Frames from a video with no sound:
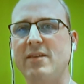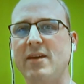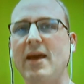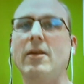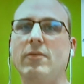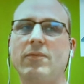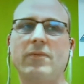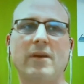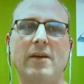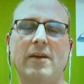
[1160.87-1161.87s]
and of
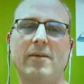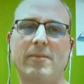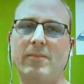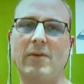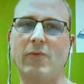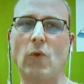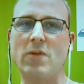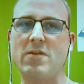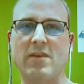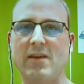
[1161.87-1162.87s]
um, of course,
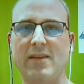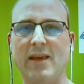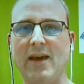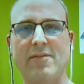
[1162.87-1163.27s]
uh, yeah,